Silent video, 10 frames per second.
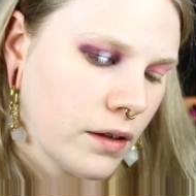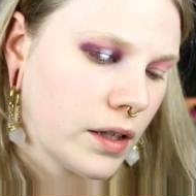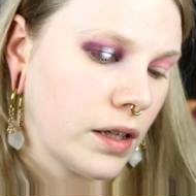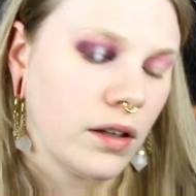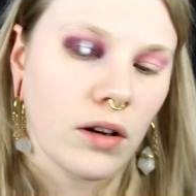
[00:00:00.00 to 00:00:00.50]

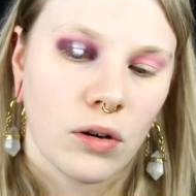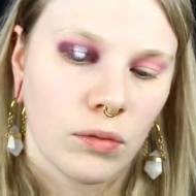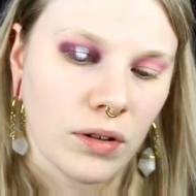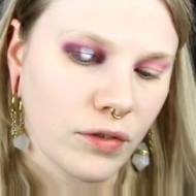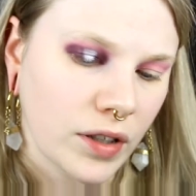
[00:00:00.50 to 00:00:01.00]
Okay, the
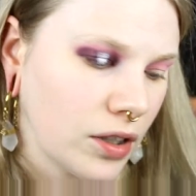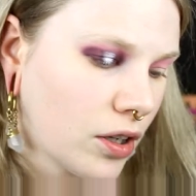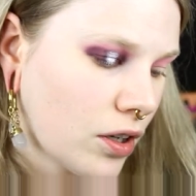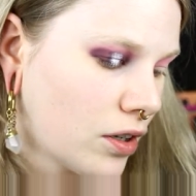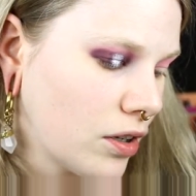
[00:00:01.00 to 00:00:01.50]
only thing I
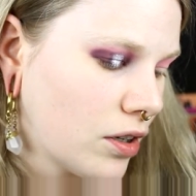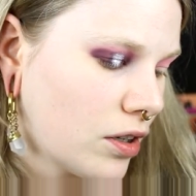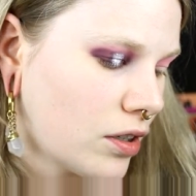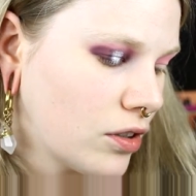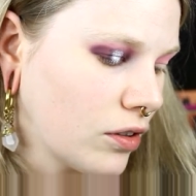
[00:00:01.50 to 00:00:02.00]

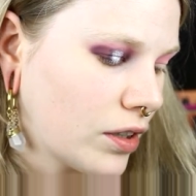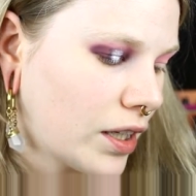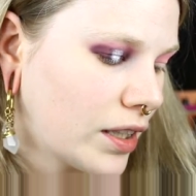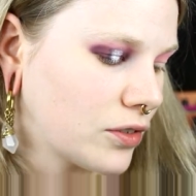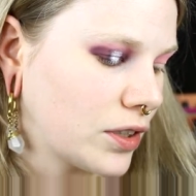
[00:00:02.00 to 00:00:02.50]
don't
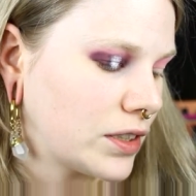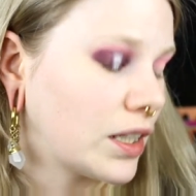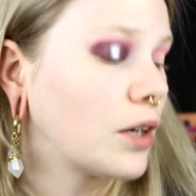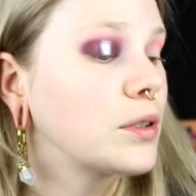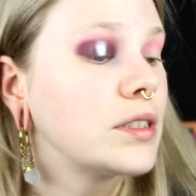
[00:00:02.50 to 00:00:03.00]
like right
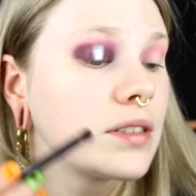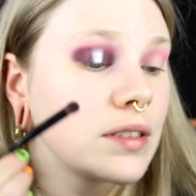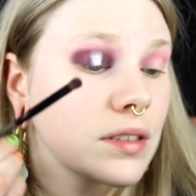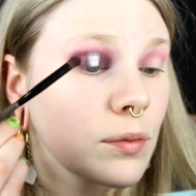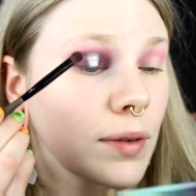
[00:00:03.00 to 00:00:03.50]
now
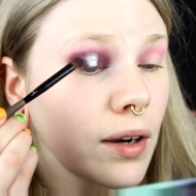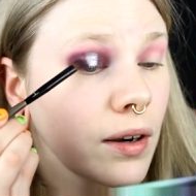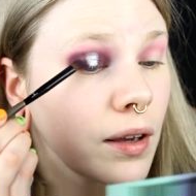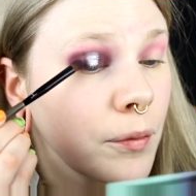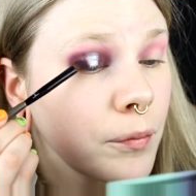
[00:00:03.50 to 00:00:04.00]
it's where
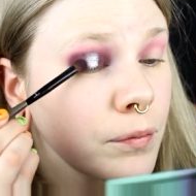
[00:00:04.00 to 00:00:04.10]
the